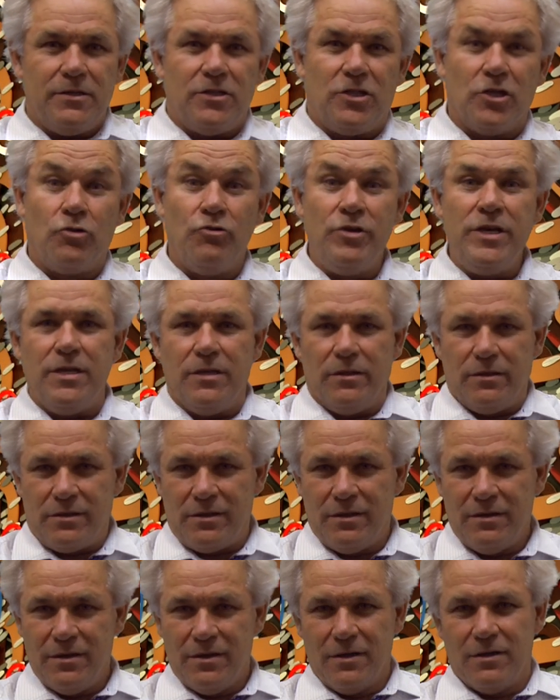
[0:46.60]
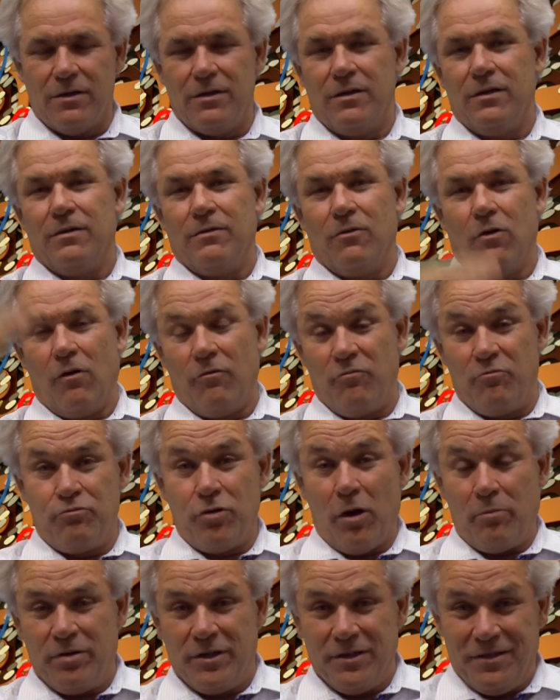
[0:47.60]
degrees of
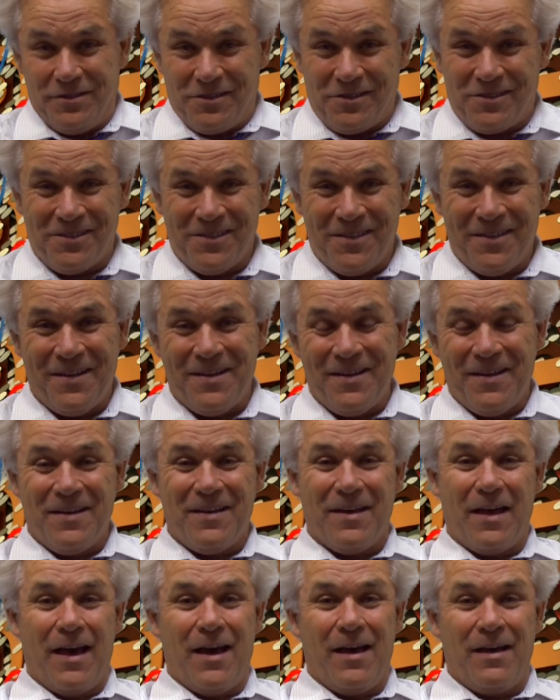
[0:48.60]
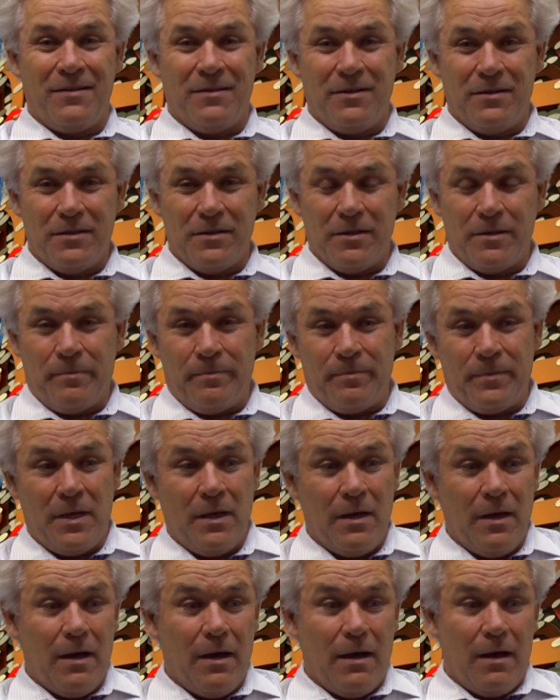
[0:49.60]
properness. And
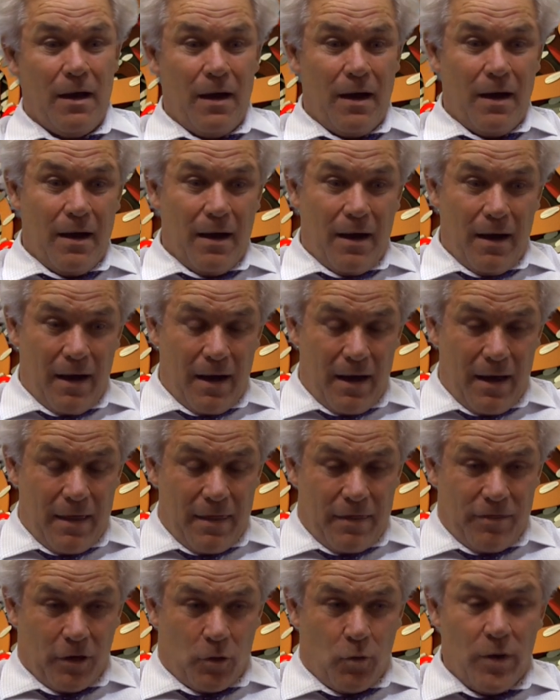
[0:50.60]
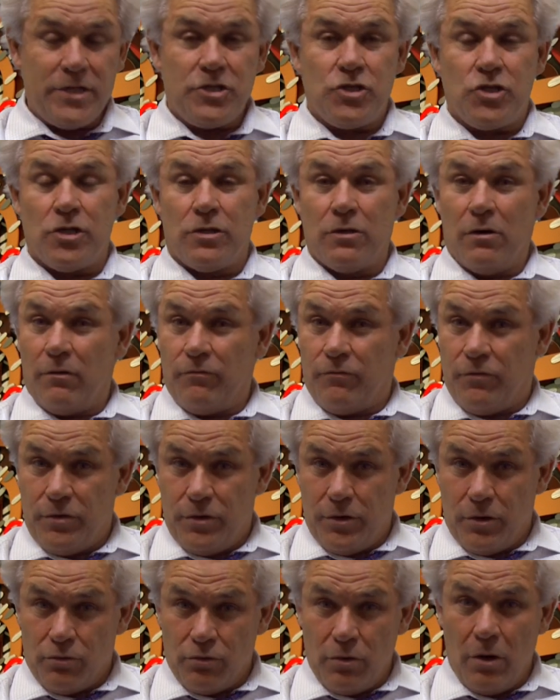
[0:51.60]
the question
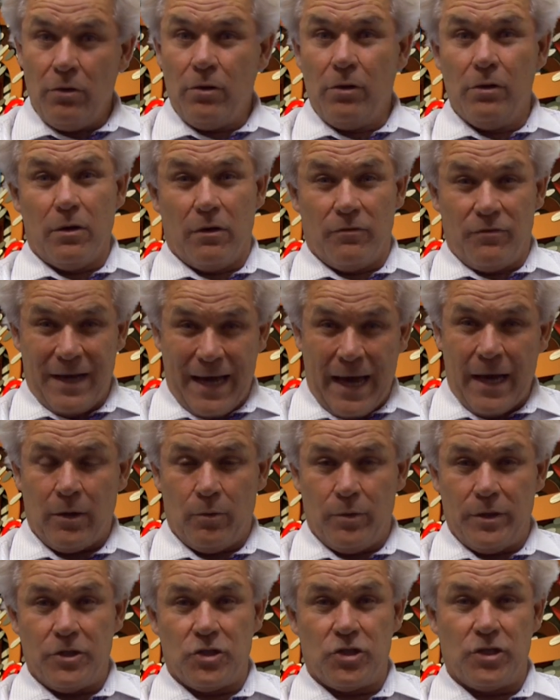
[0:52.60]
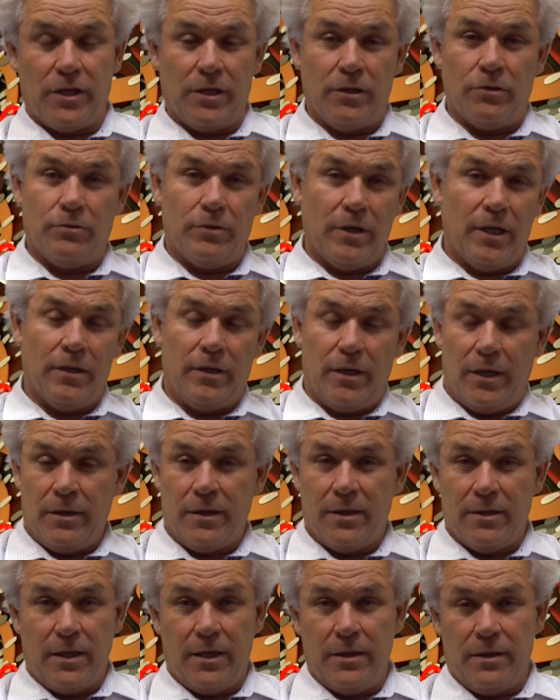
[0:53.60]
of the role of language in
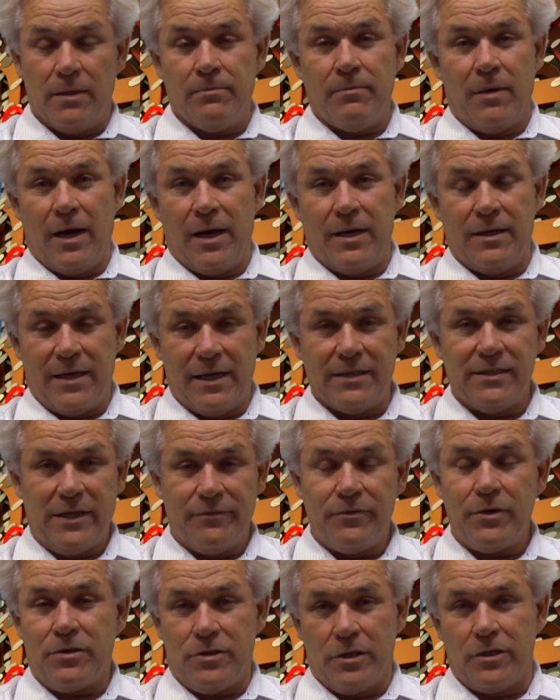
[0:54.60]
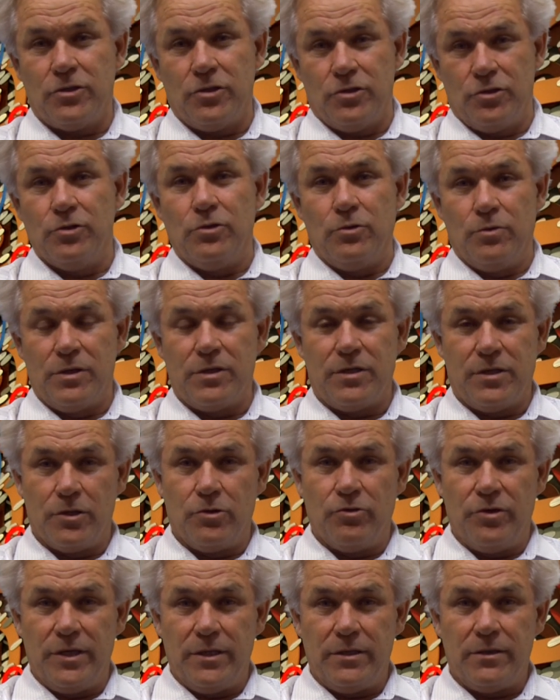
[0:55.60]
the mind has everything to do with
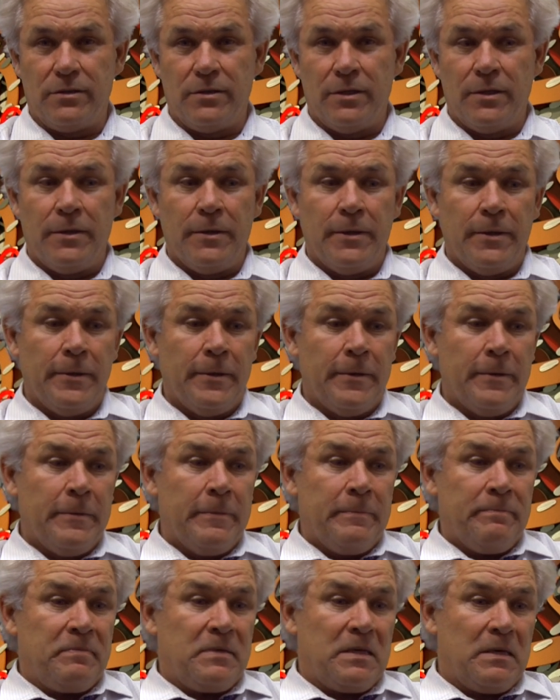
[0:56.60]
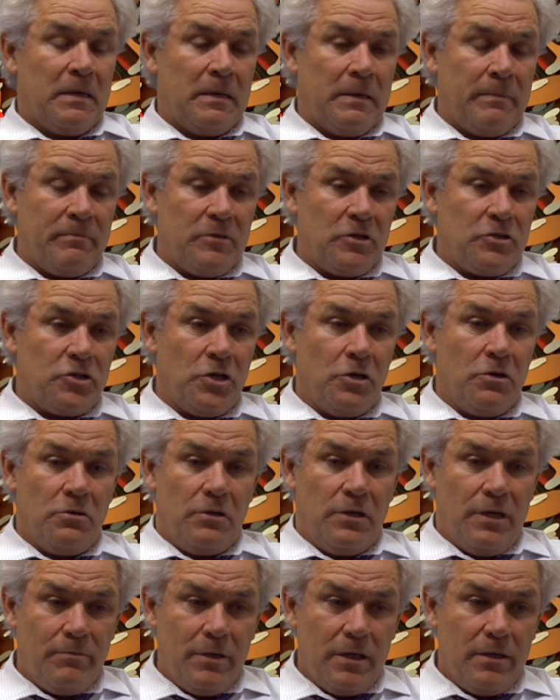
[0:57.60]
degrees. So
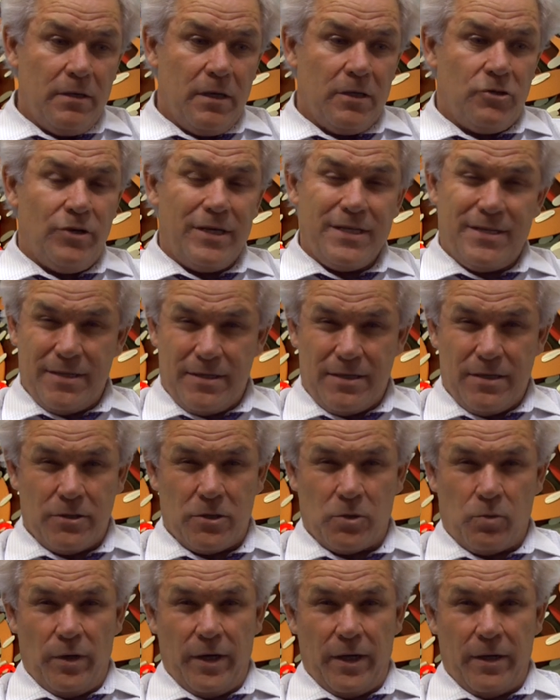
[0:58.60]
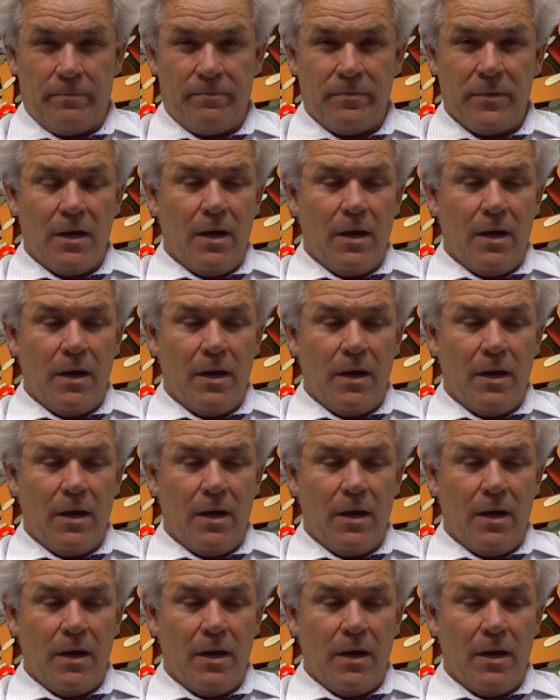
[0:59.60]
let me address it this way.